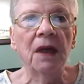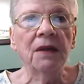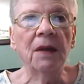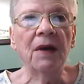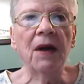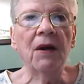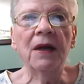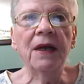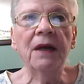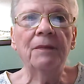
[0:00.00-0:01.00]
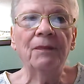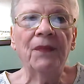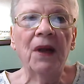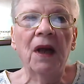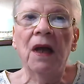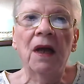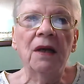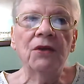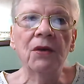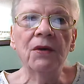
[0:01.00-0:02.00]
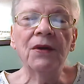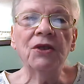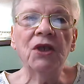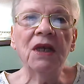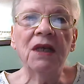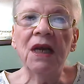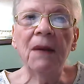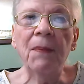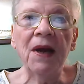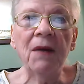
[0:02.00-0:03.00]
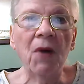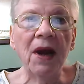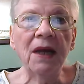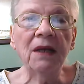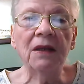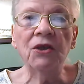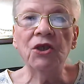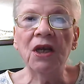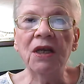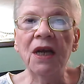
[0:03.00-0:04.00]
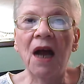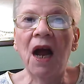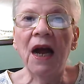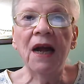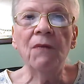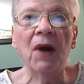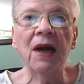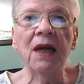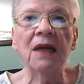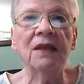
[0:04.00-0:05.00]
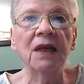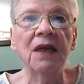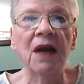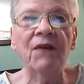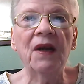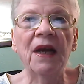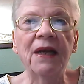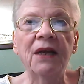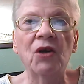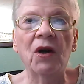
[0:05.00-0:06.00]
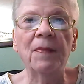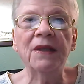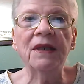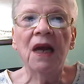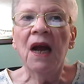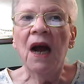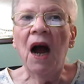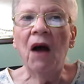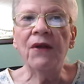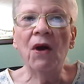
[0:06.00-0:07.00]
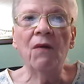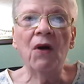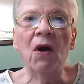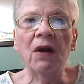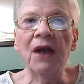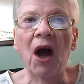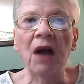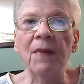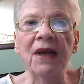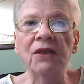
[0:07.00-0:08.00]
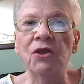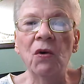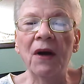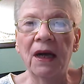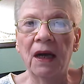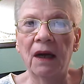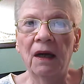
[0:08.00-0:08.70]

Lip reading: Similarly to the GDP rate, the GDI rate significantly determines how the overall economy is doing.